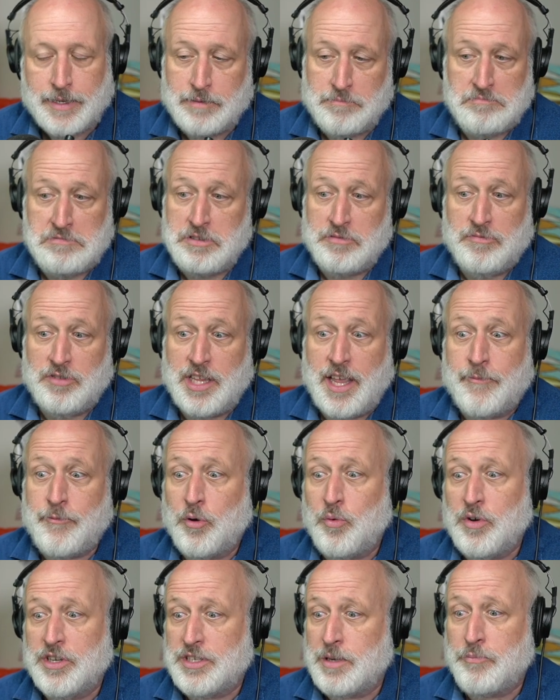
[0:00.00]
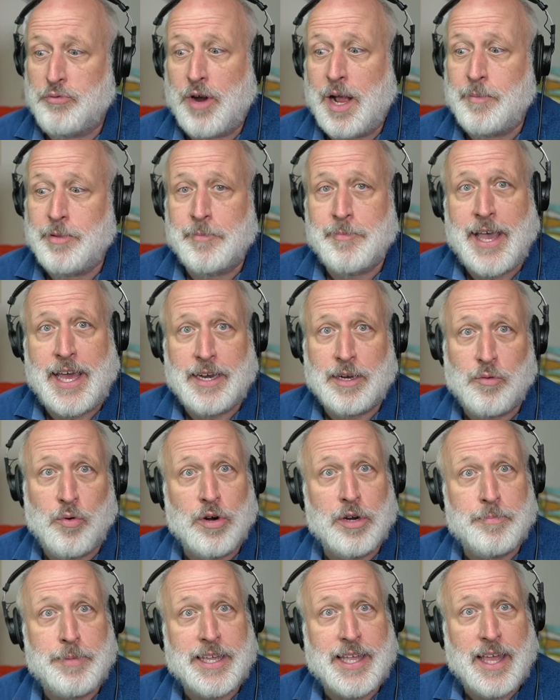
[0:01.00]
It never was a problematic
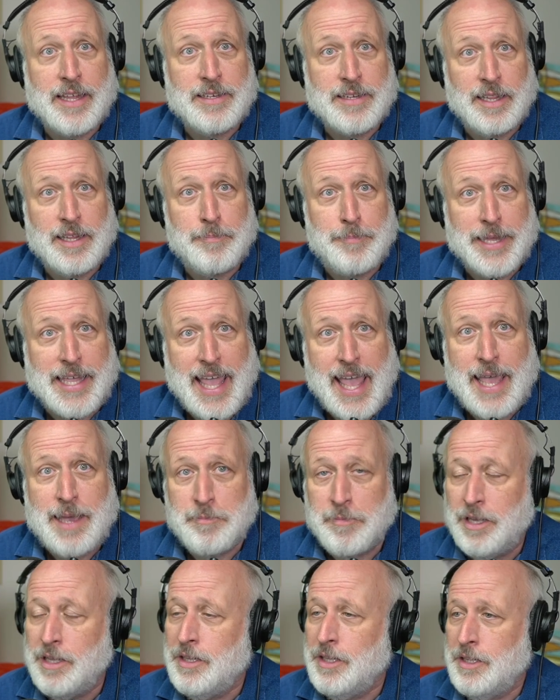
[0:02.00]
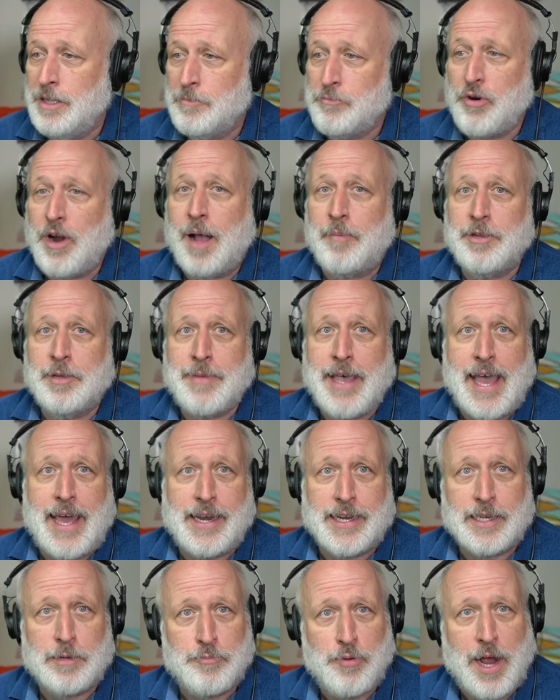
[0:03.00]
word until it became
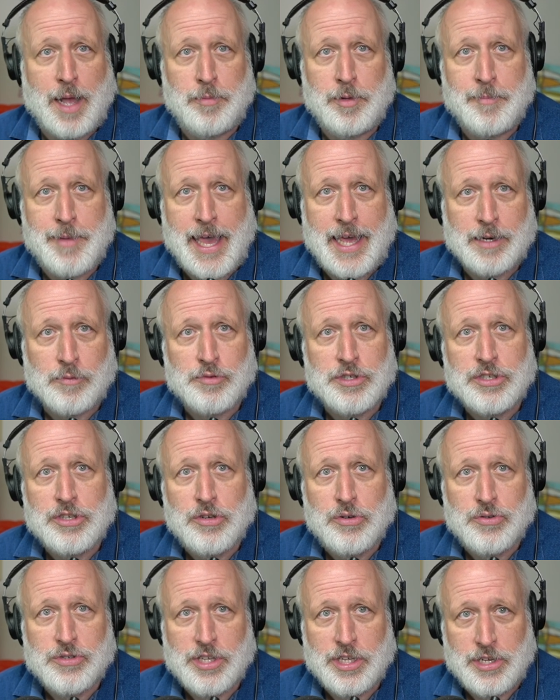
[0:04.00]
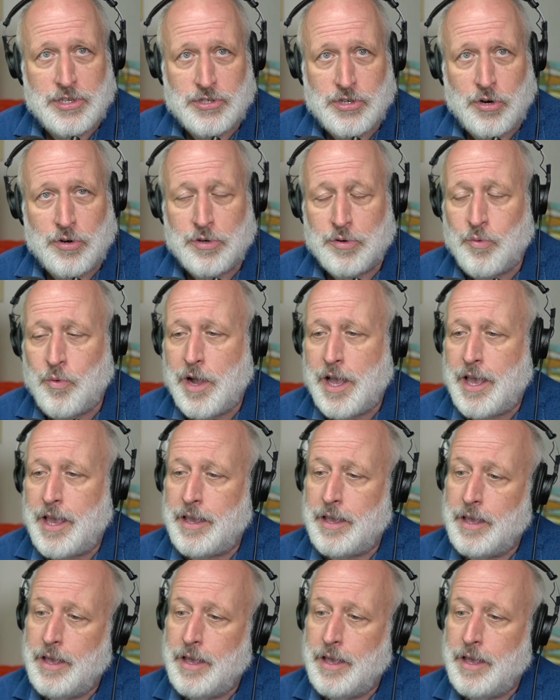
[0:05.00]
problematic, and problematic was used in a certain way